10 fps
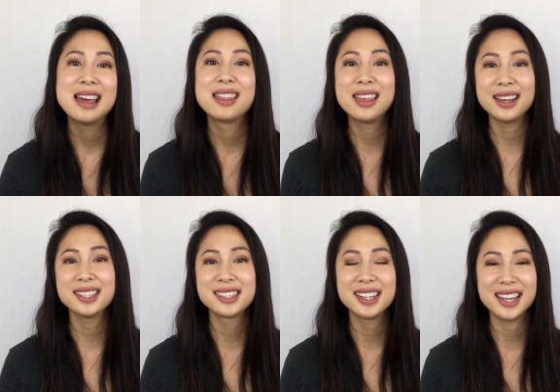
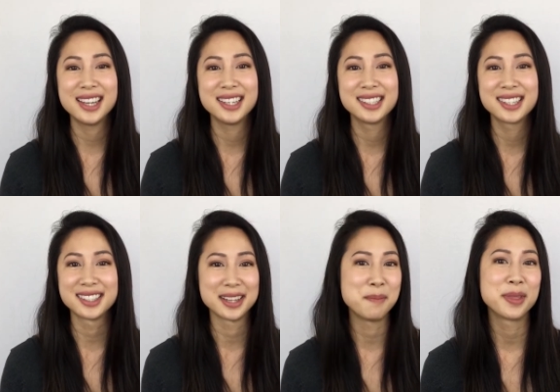this is
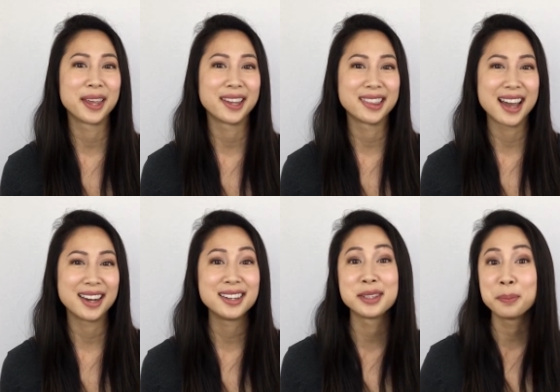something
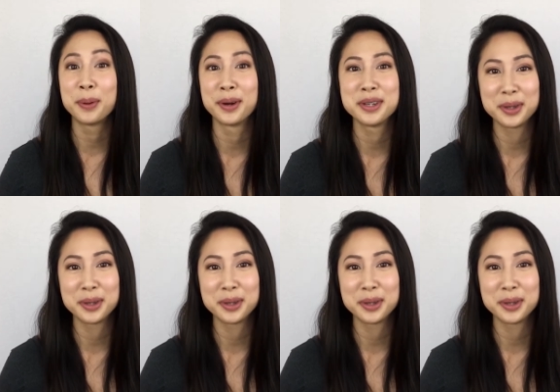that is important